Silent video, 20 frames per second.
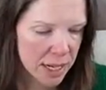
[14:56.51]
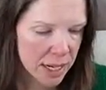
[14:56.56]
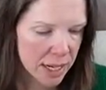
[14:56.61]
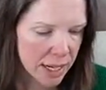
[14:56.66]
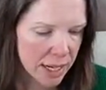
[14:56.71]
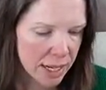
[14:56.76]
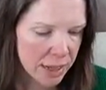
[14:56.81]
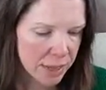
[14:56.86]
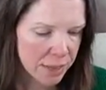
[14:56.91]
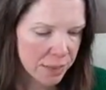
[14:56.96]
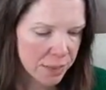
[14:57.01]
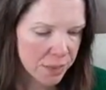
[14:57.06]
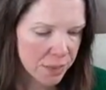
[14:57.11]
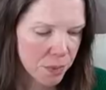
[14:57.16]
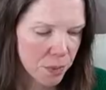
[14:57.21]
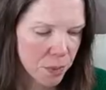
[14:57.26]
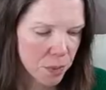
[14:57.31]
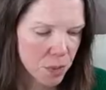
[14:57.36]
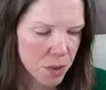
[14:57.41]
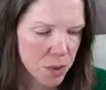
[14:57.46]

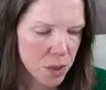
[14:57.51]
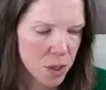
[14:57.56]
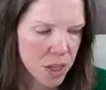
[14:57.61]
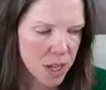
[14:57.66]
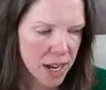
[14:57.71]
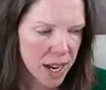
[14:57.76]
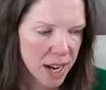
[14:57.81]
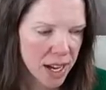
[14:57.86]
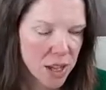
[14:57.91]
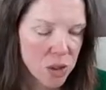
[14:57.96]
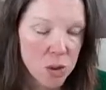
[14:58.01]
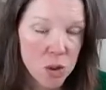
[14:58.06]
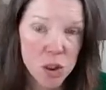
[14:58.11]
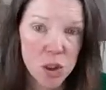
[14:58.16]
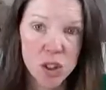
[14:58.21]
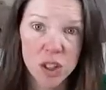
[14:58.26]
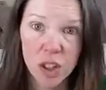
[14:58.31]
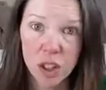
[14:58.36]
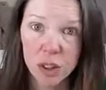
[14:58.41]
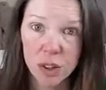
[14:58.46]
To To not use
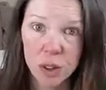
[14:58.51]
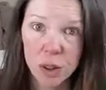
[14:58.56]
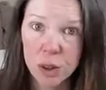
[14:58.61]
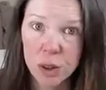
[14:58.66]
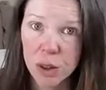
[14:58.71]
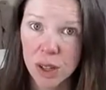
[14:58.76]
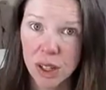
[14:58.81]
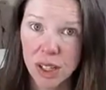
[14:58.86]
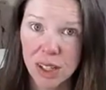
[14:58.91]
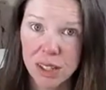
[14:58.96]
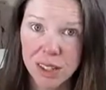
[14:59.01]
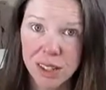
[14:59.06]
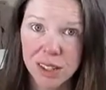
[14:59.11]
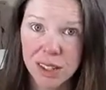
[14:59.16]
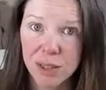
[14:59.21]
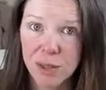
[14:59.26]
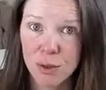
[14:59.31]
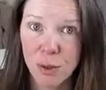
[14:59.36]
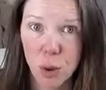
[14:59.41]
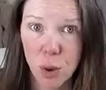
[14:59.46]
your cell phone, you can
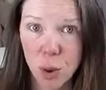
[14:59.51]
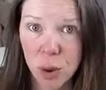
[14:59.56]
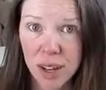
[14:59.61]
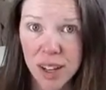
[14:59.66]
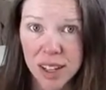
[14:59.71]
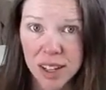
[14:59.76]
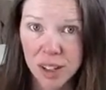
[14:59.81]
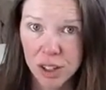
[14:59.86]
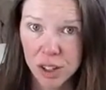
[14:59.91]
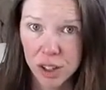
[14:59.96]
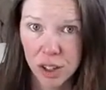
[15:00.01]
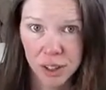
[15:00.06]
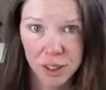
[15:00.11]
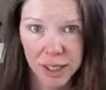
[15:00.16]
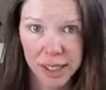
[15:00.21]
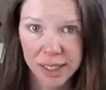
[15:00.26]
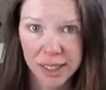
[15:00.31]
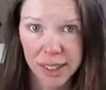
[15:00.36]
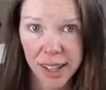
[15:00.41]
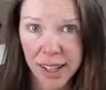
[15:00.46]
easily forward it to your
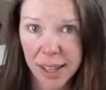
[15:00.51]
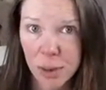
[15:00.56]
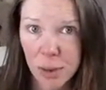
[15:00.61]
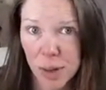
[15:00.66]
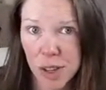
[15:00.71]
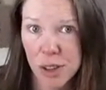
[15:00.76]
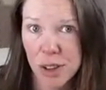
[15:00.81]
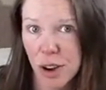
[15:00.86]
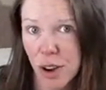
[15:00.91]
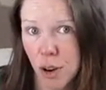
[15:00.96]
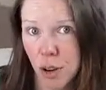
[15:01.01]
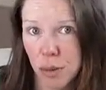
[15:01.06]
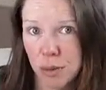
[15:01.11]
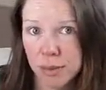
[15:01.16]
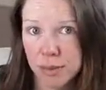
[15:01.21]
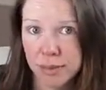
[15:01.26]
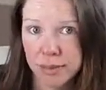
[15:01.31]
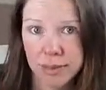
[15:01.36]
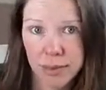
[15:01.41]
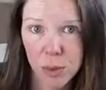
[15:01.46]
landline when you're home.